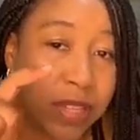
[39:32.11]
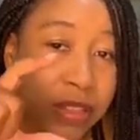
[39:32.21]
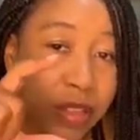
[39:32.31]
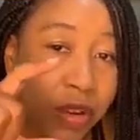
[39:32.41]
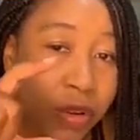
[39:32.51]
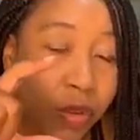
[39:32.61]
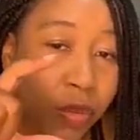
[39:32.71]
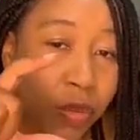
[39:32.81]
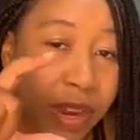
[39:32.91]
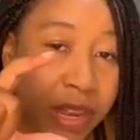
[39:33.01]

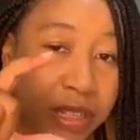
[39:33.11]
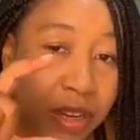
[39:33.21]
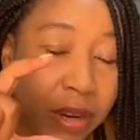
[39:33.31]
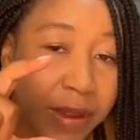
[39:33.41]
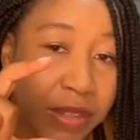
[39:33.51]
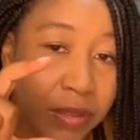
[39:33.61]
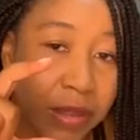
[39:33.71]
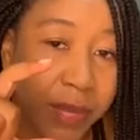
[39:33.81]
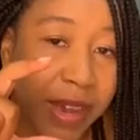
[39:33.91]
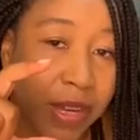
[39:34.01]
So when I talk about doing
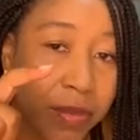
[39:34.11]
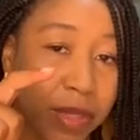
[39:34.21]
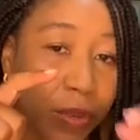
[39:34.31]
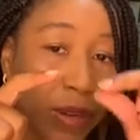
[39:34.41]
the biopsy,